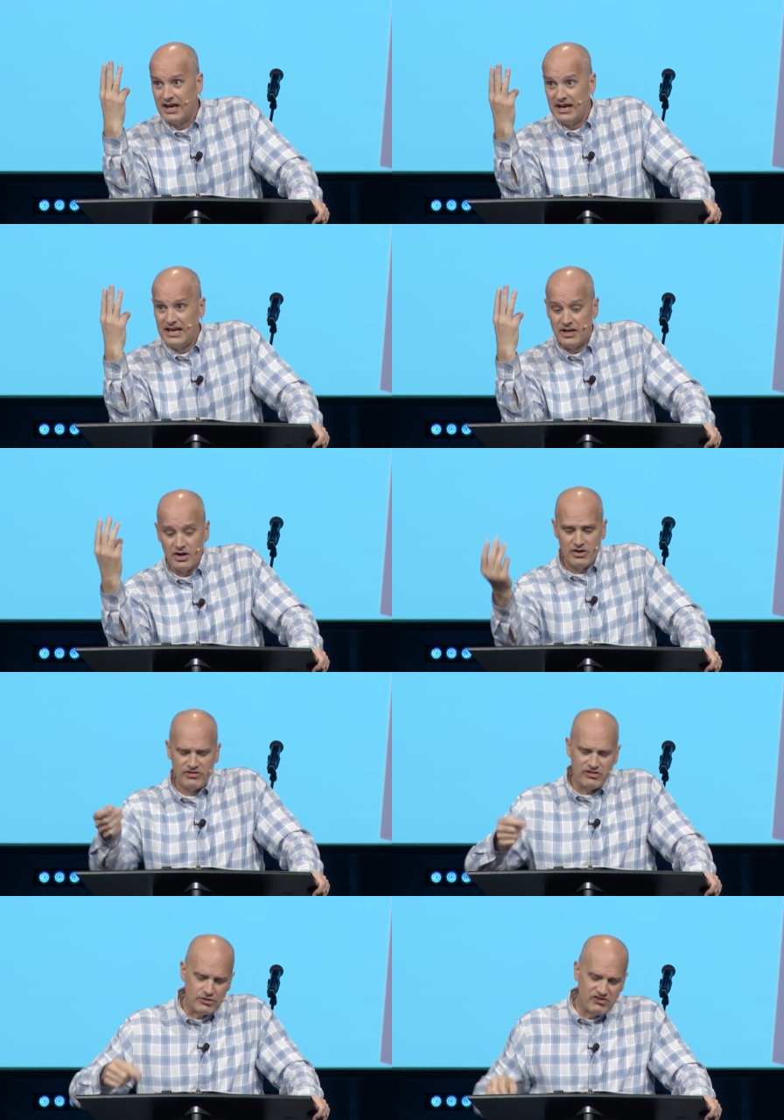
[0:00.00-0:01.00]
It
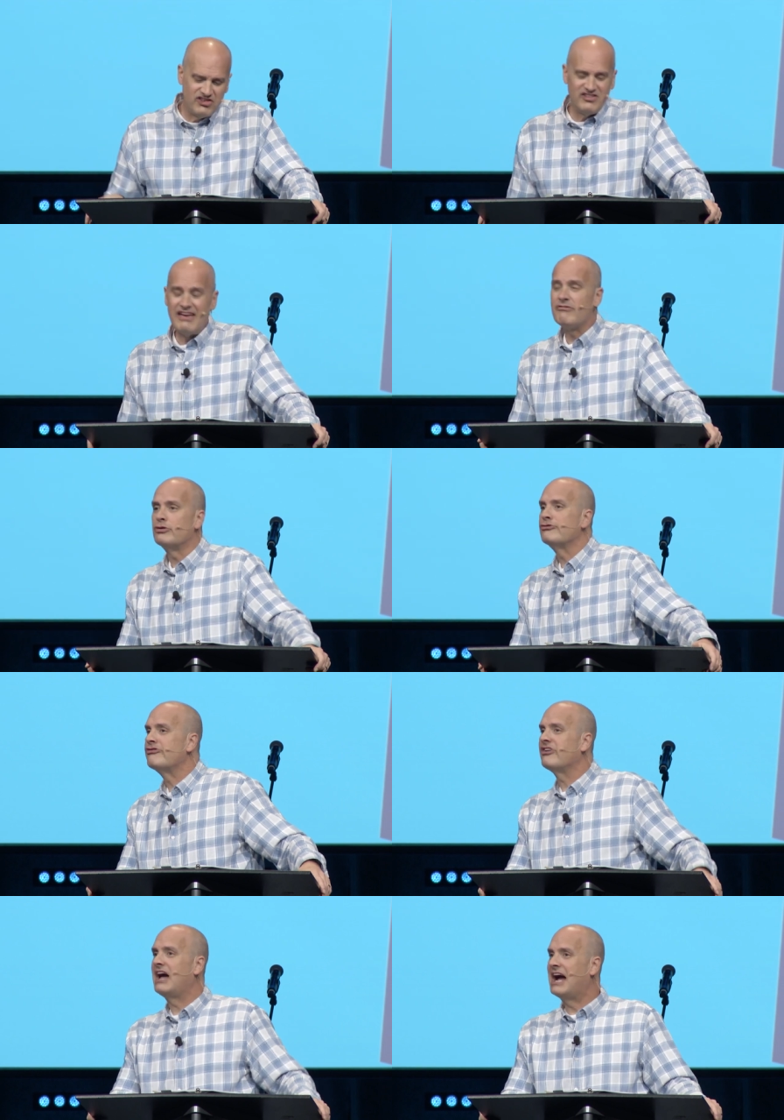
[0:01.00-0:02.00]
also
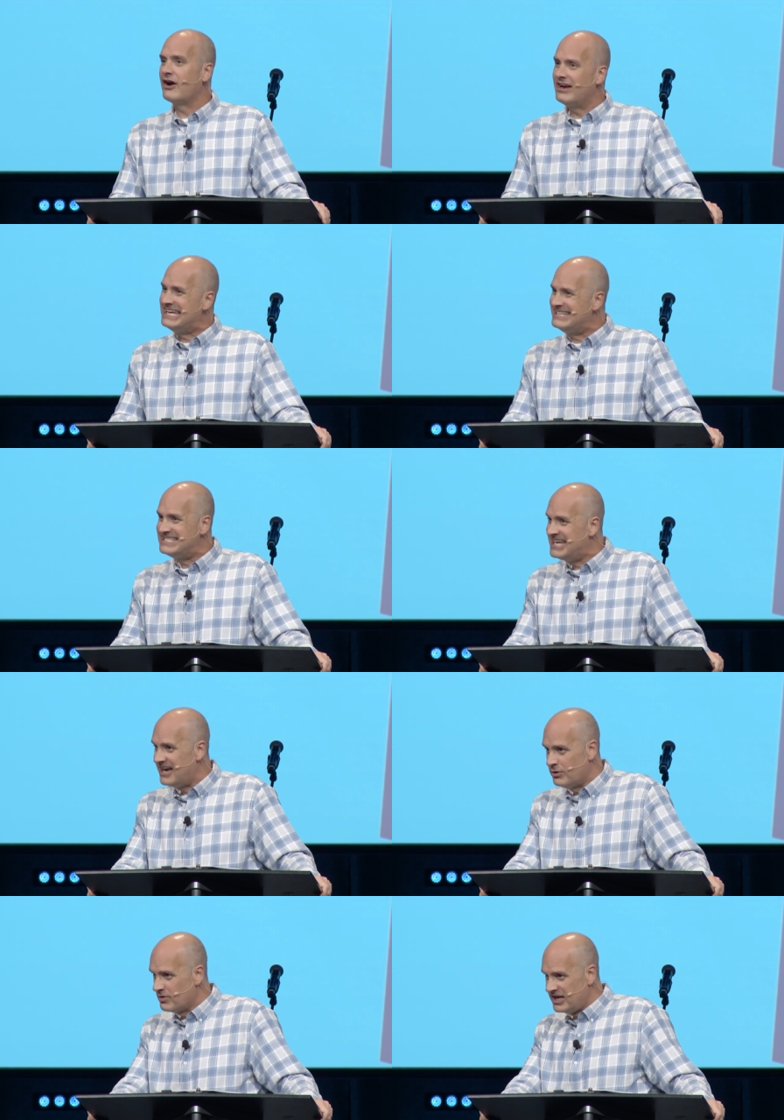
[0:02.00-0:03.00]
severs our
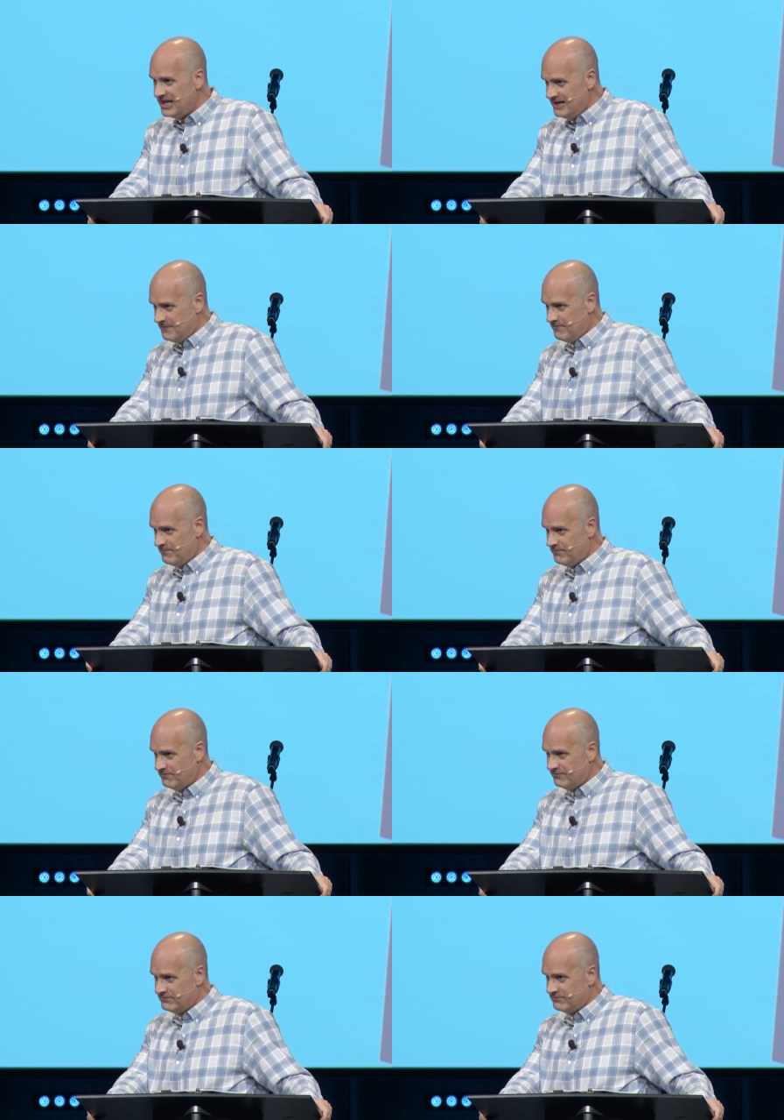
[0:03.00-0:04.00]
integrity.
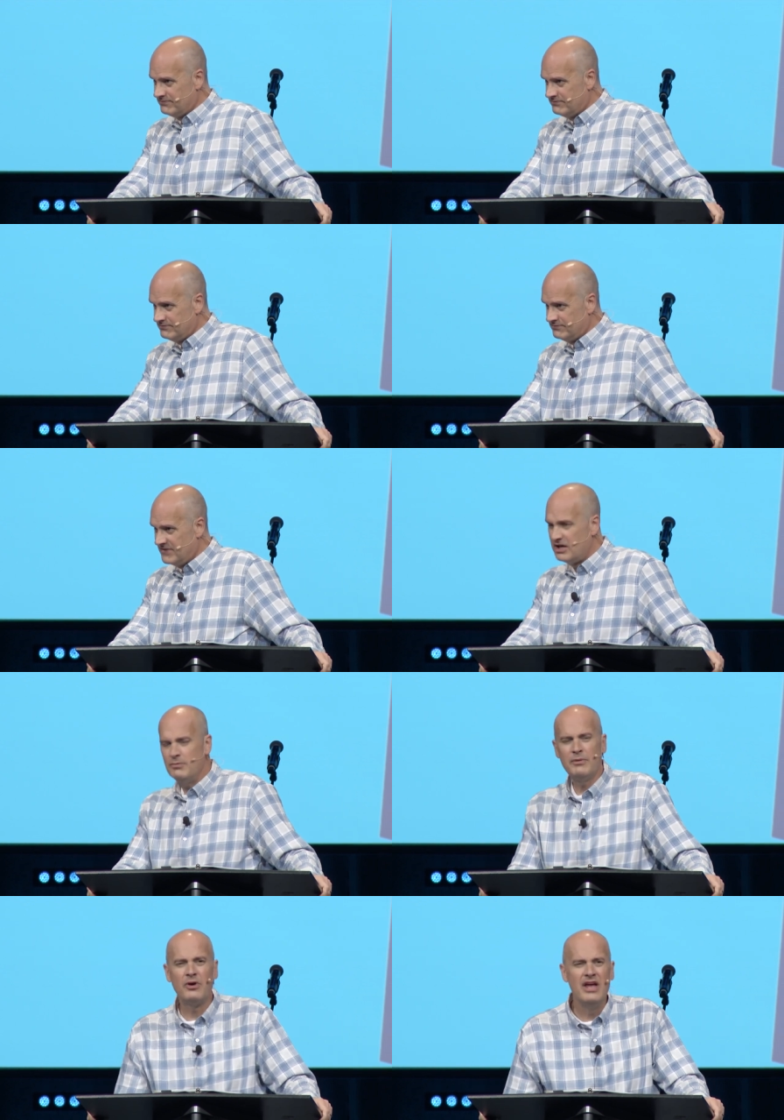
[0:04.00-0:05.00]
Now you
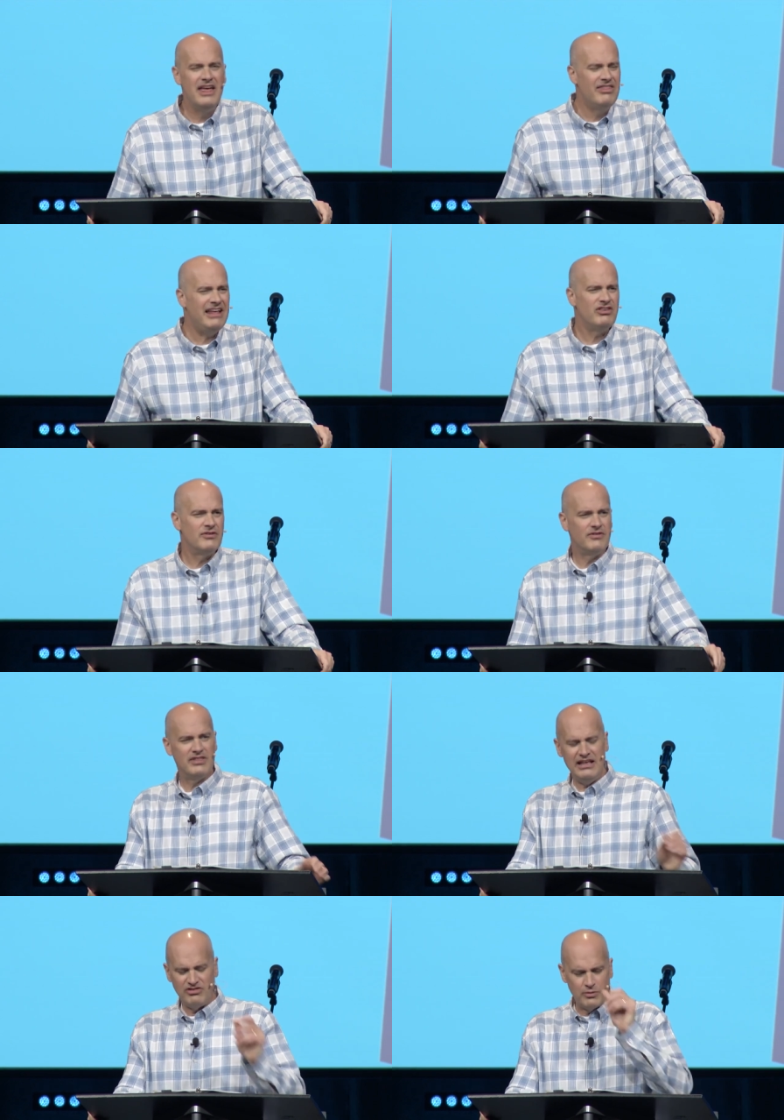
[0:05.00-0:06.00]
remember, that's a,
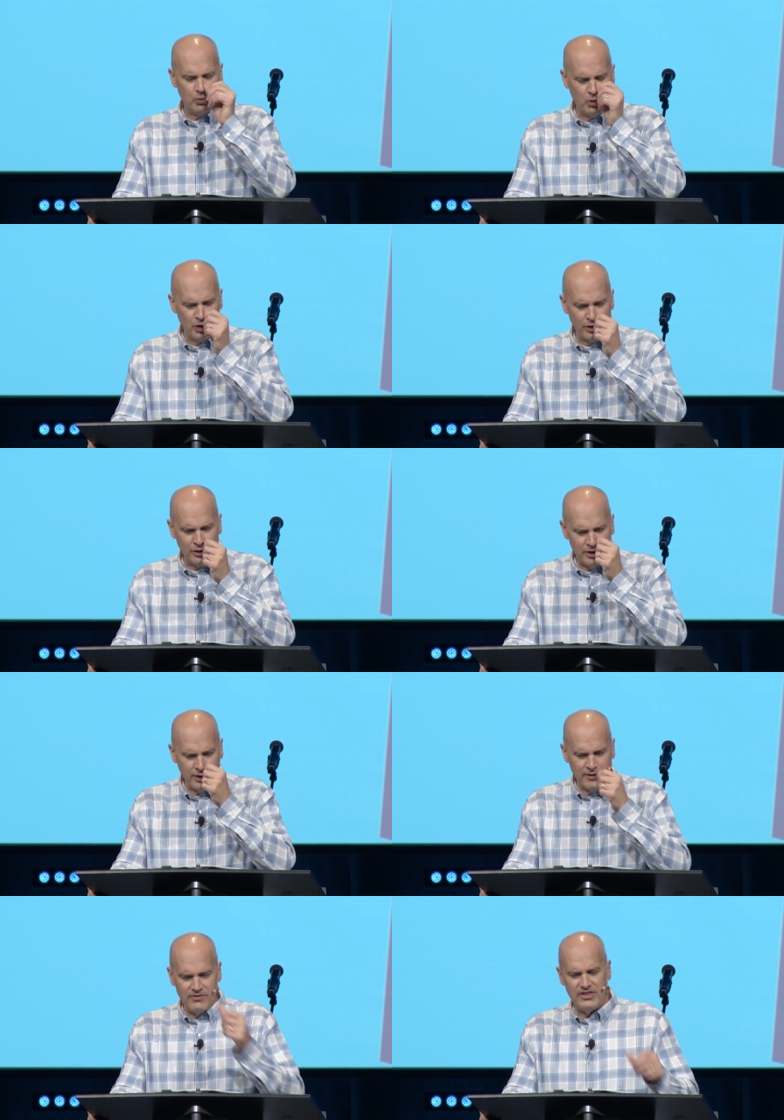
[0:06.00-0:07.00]
that's a word
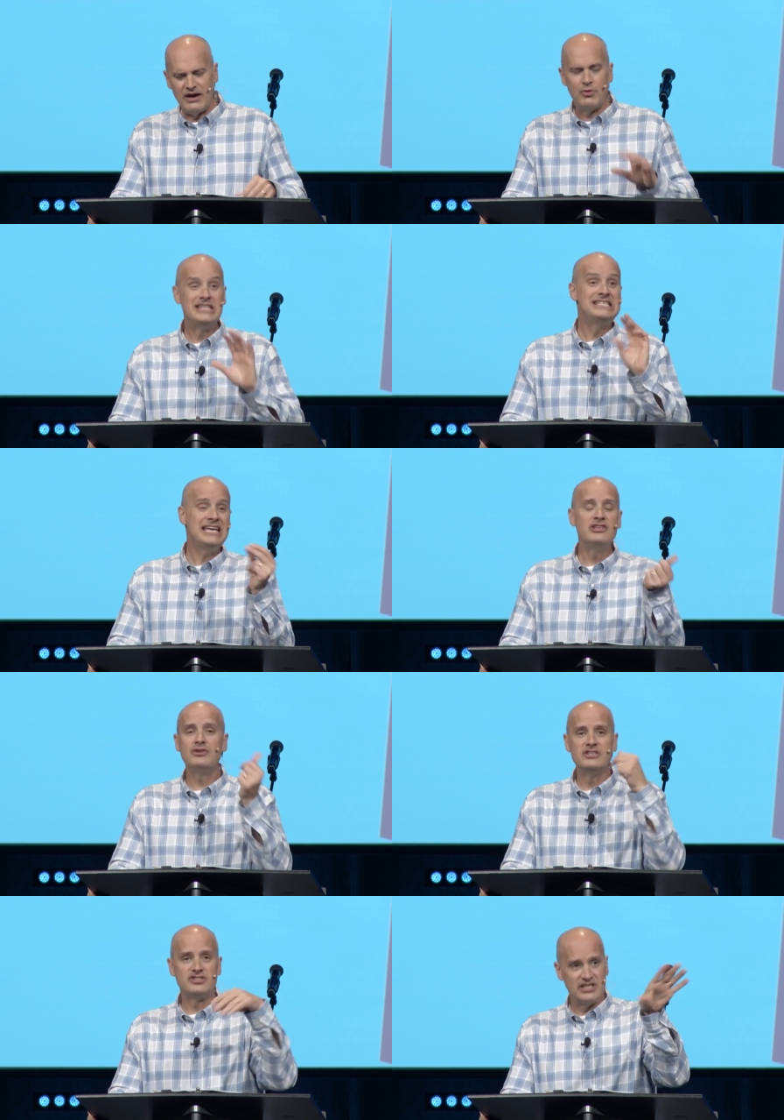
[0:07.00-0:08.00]
that we tend
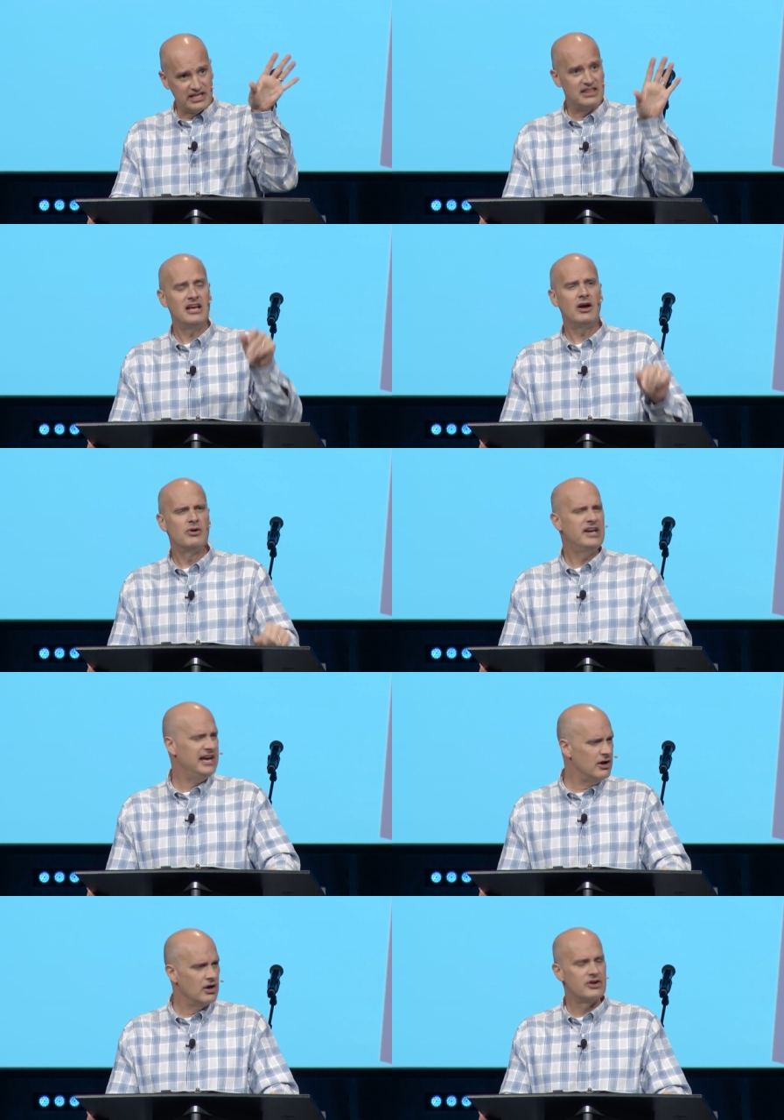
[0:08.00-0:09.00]
to instantly think, oh,
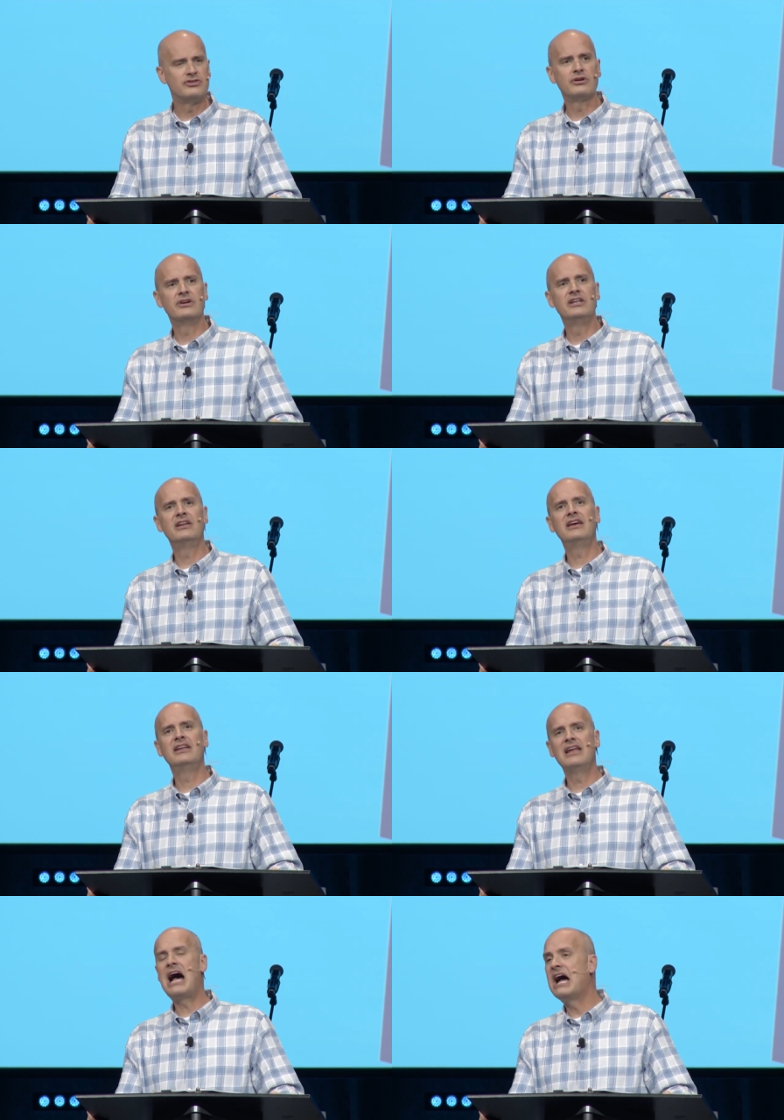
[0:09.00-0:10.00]
character and,
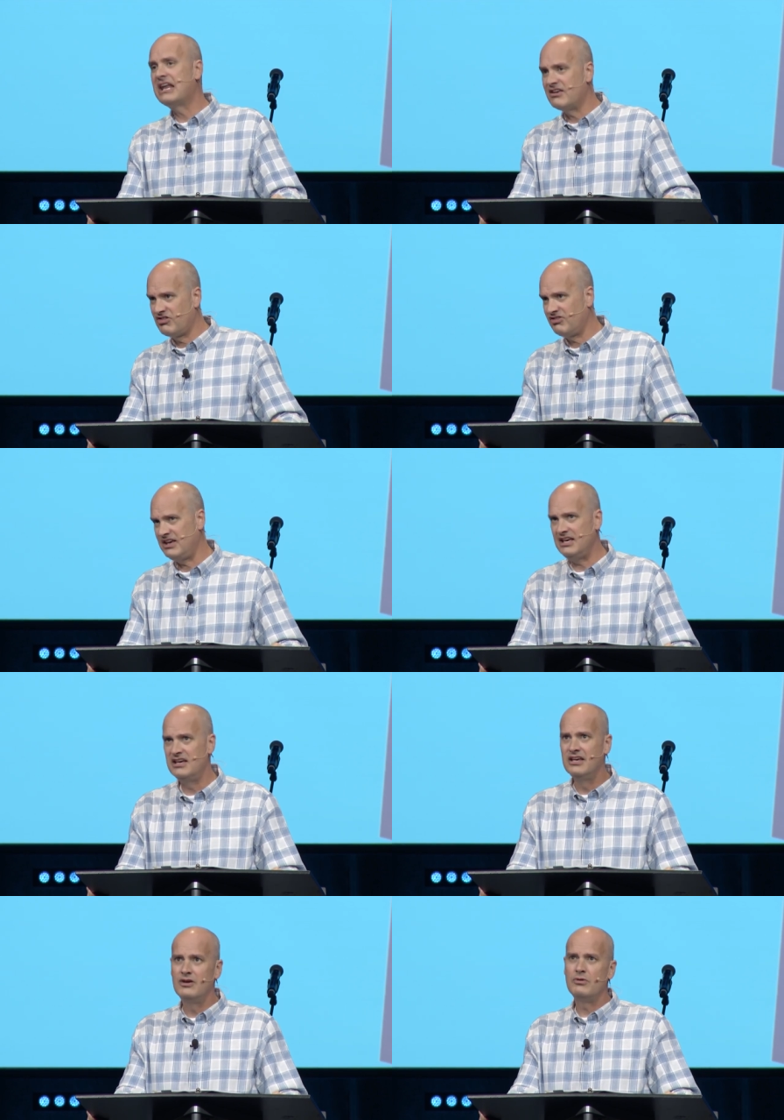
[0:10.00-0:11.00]
and honesty
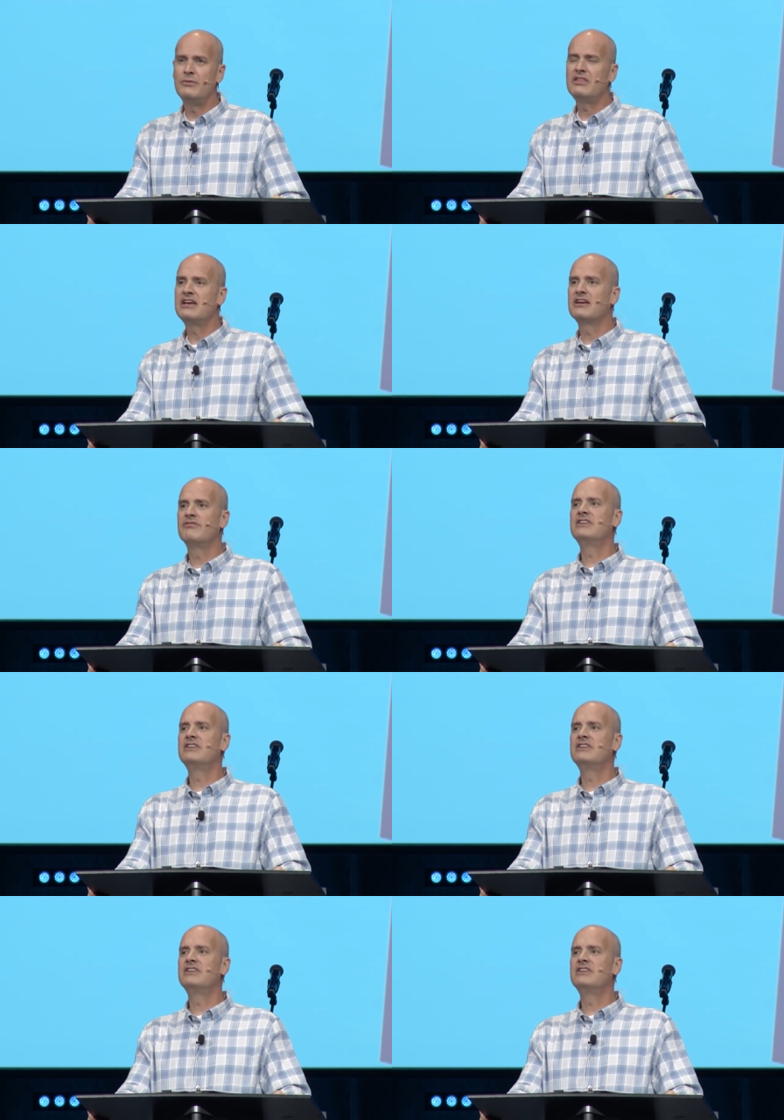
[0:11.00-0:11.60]
when we think of